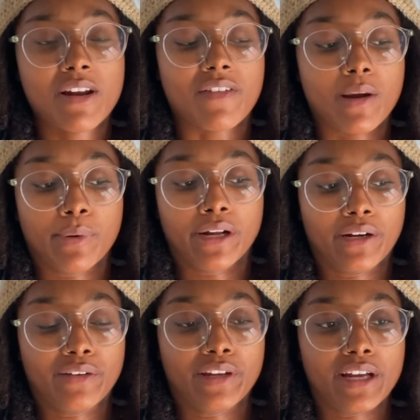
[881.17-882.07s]
a very
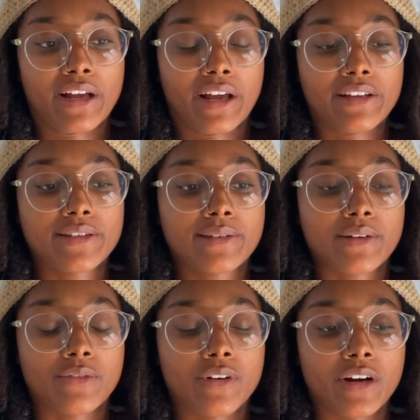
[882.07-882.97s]
productive day, I guess,
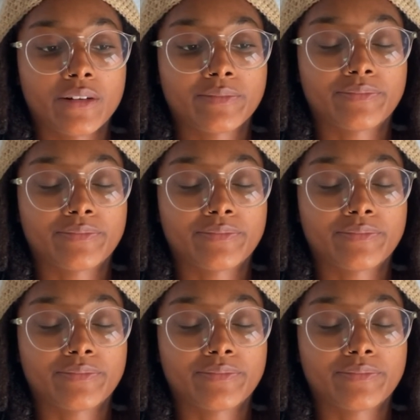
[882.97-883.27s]
so far.